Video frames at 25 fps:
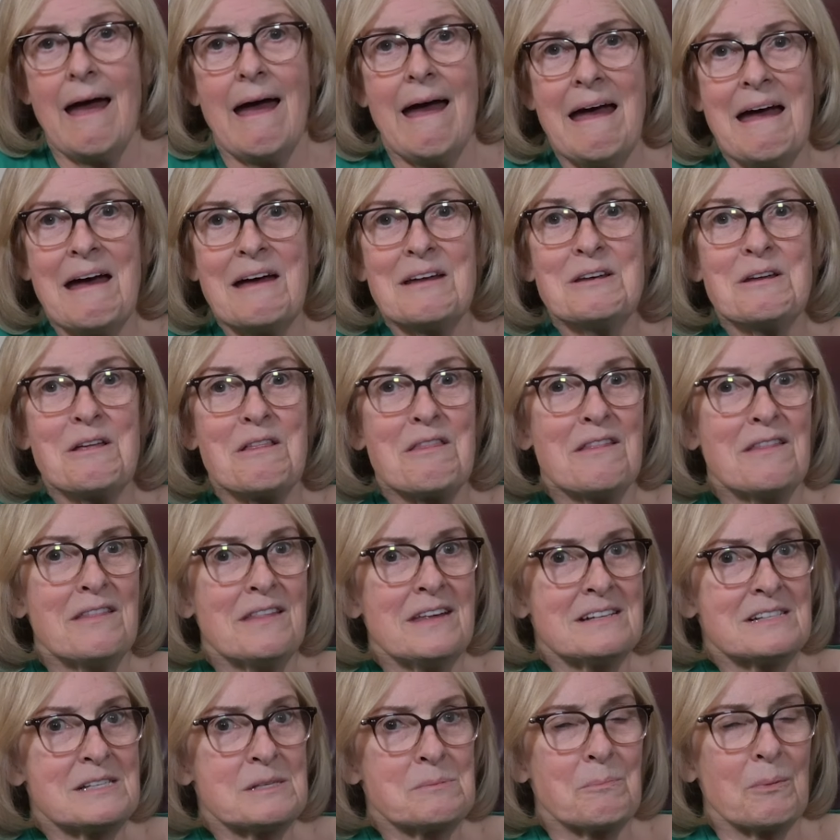And
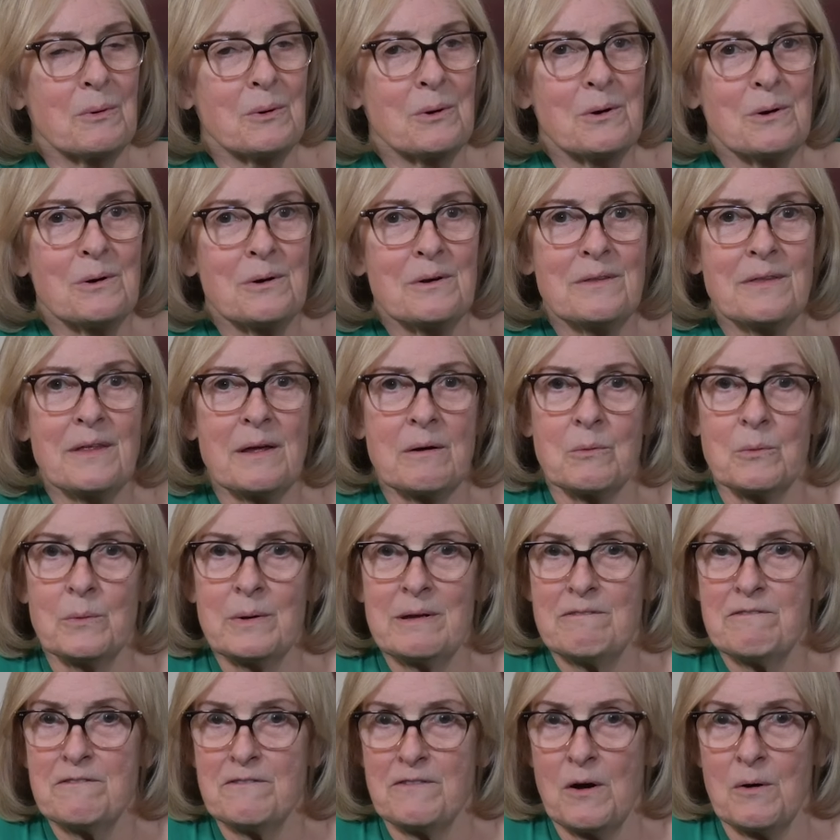this bird that
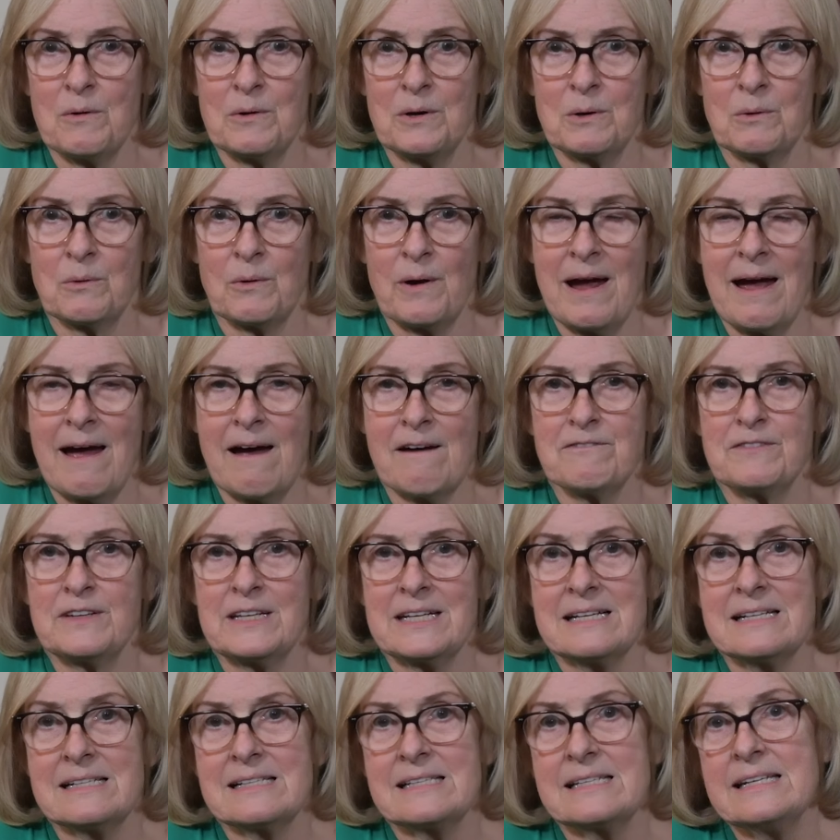we
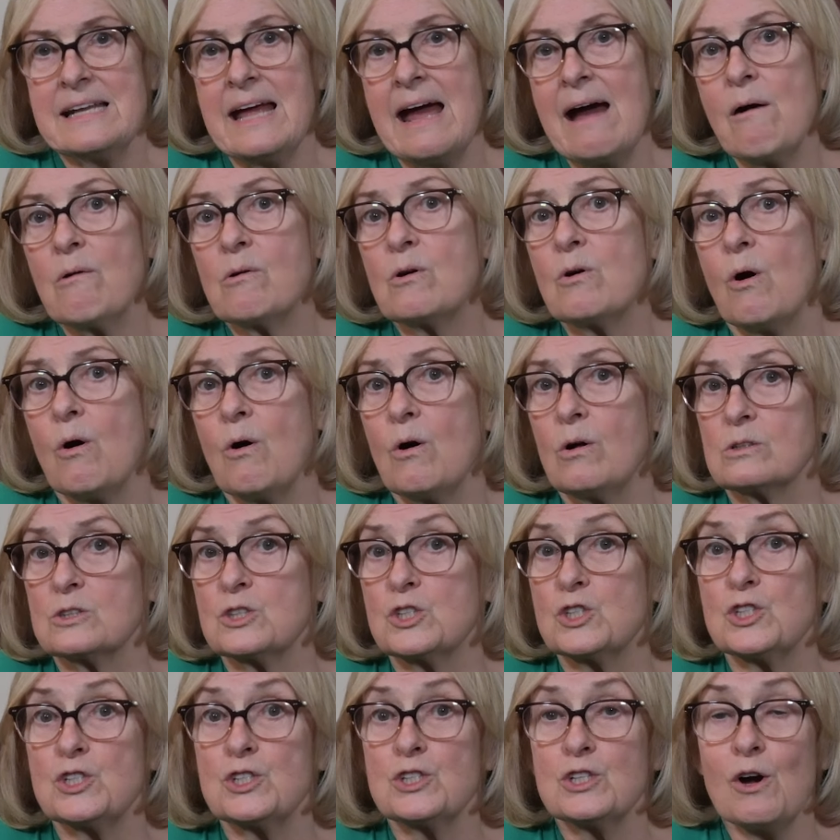photographed is now called
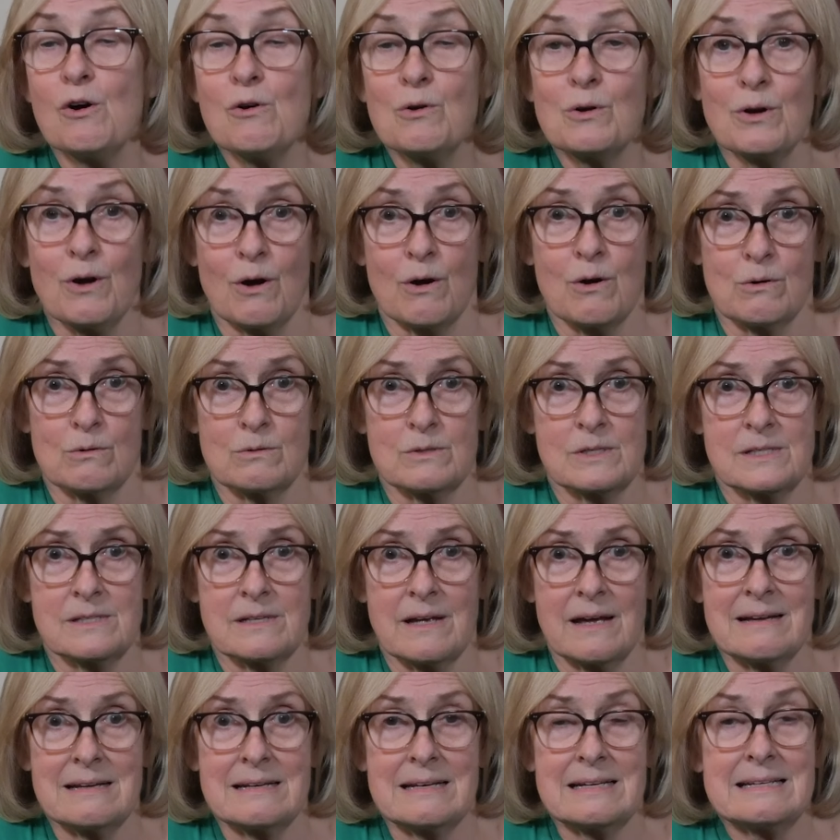
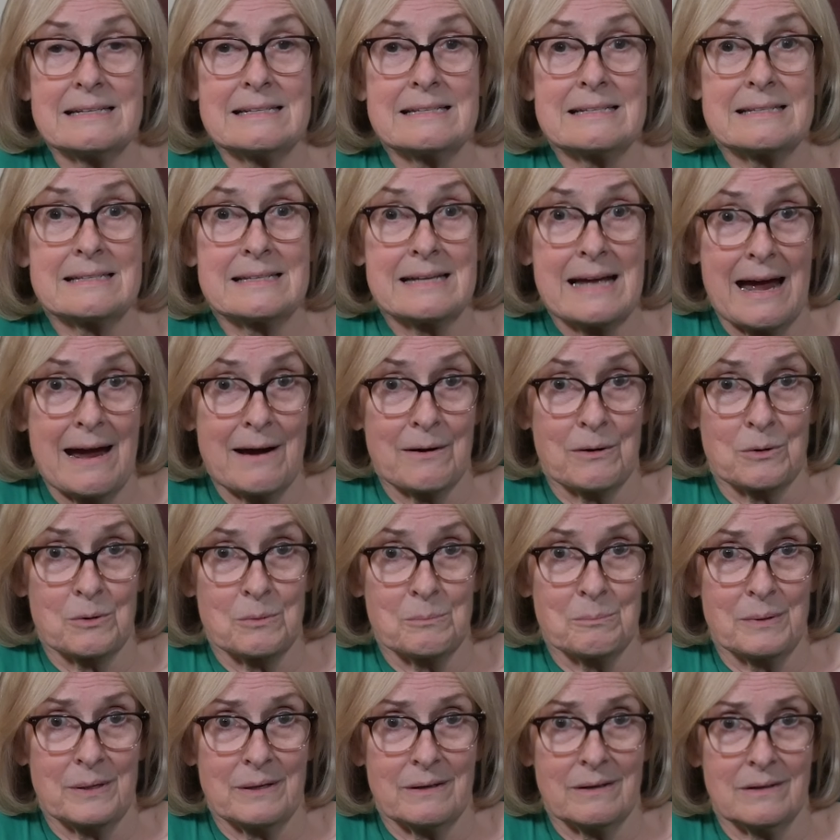Choco's dagger
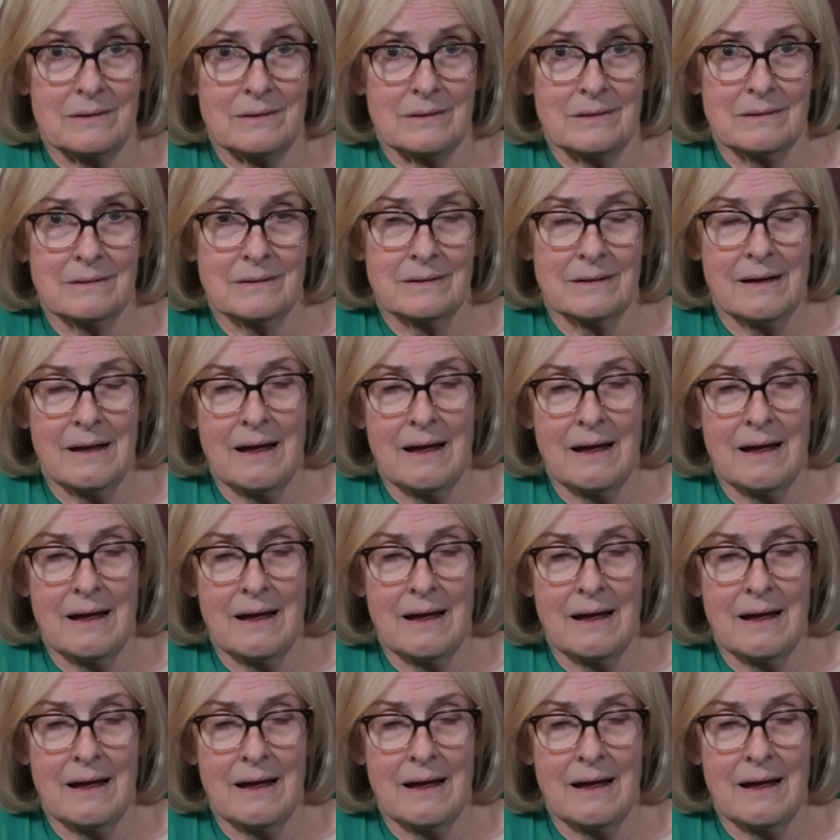bill.